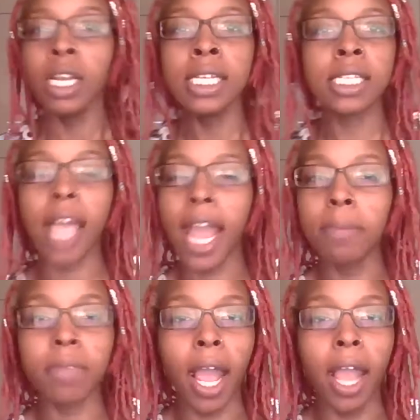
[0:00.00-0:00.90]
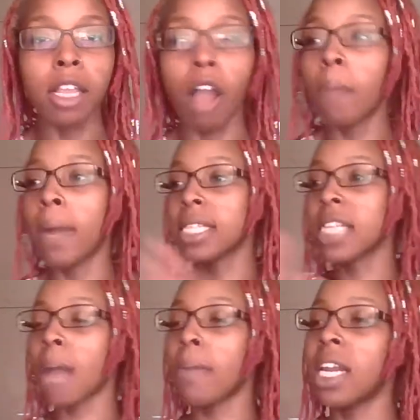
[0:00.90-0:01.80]
same thing. Y'all, by the
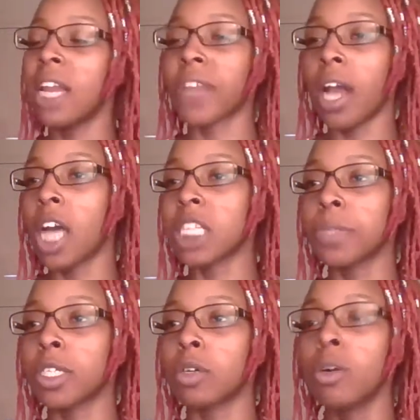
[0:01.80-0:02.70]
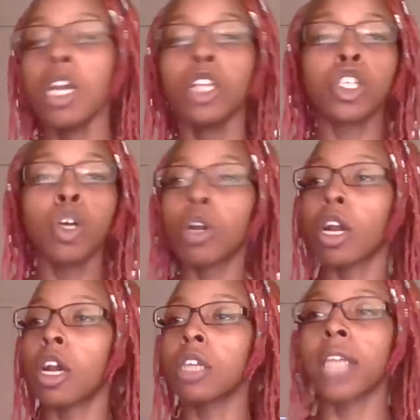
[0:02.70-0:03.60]
time I left that hospital, 2
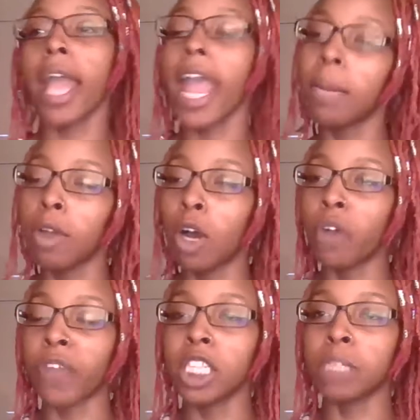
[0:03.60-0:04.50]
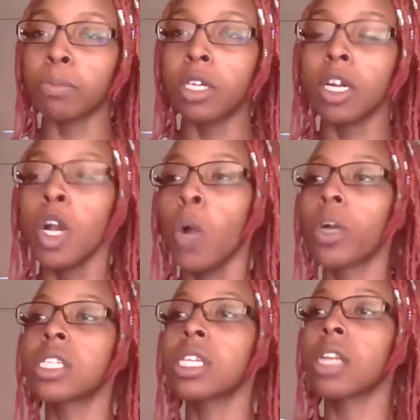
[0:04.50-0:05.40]
girls and added me on Facebook.
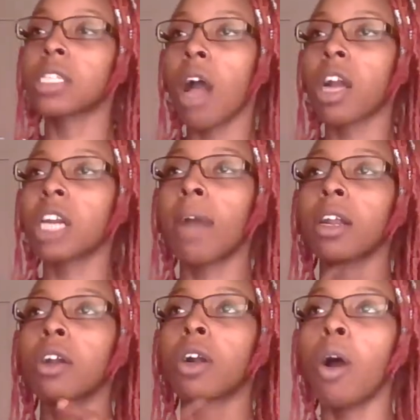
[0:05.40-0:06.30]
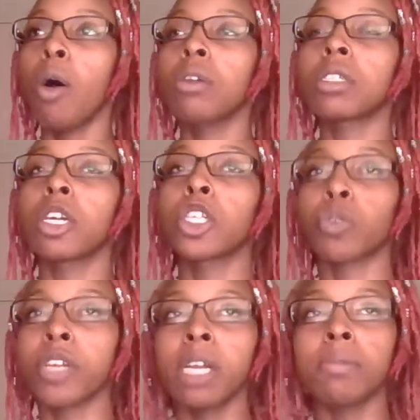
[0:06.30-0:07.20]
We're sitting there talking about their goals and their
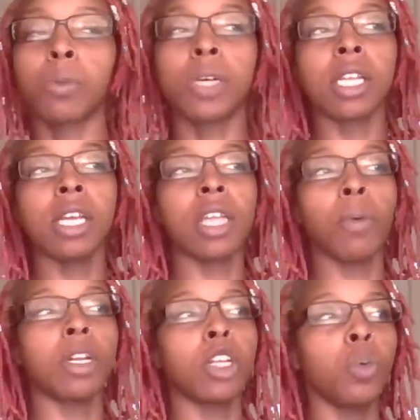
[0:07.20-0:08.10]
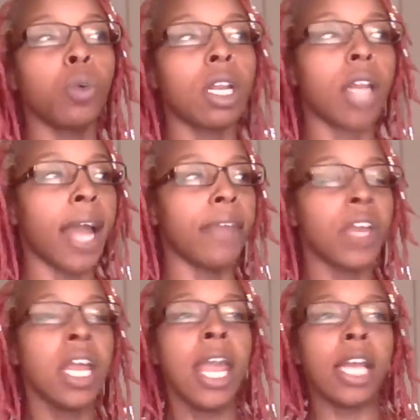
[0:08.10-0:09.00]
dreams and what things they want to do in life
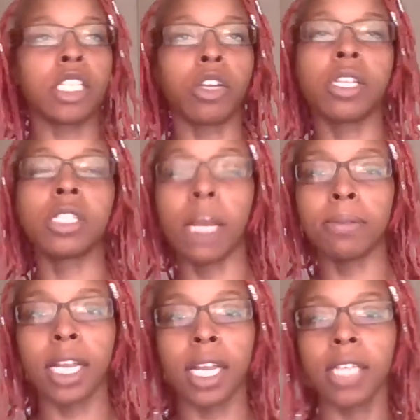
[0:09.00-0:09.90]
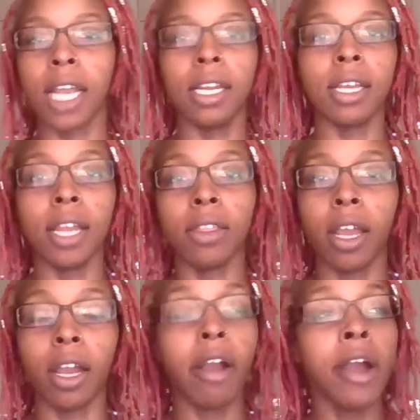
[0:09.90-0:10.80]
and certain steps they can take to get there.